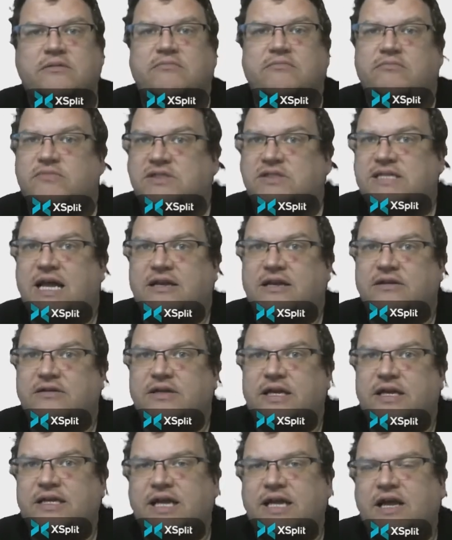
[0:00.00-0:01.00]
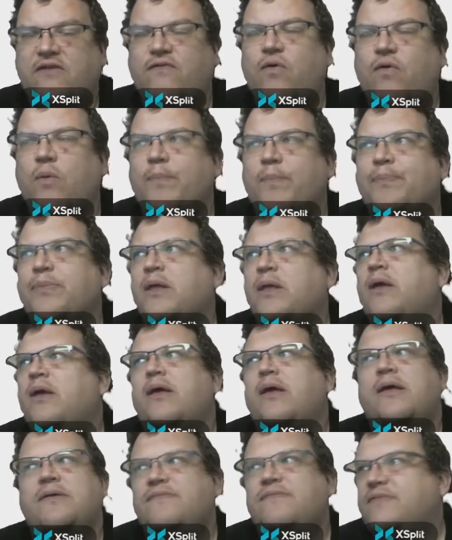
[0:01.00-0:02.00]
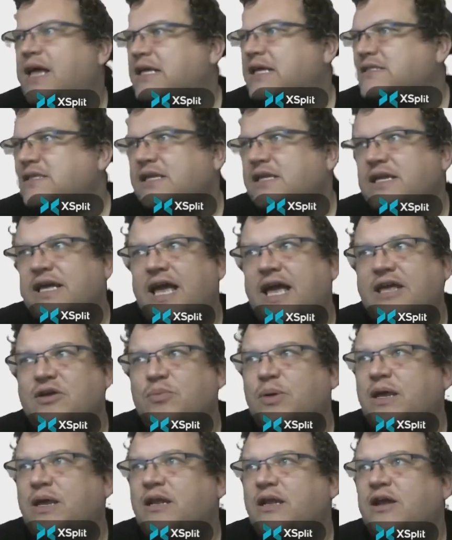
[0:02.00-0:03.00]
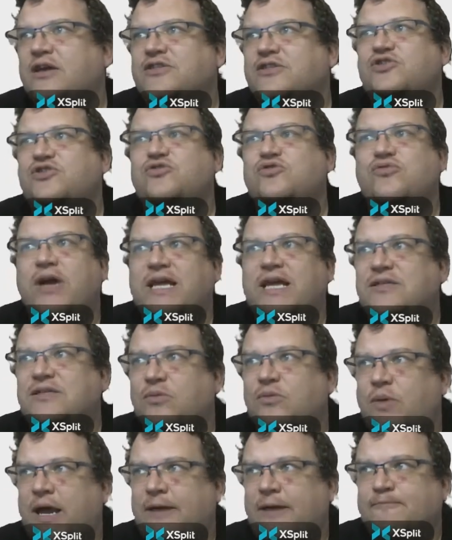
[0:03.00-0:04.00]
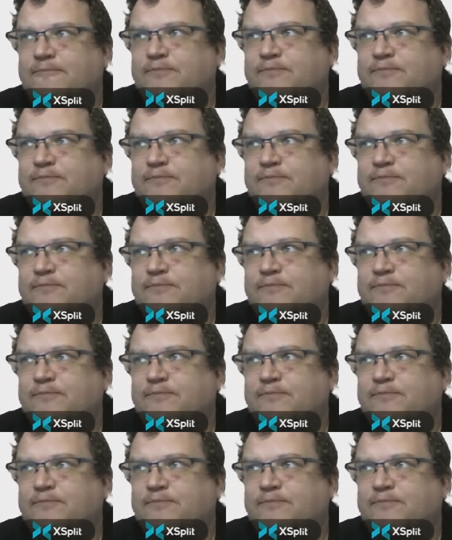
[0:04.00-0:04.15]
standard index form. That's going to get you penalized straight away,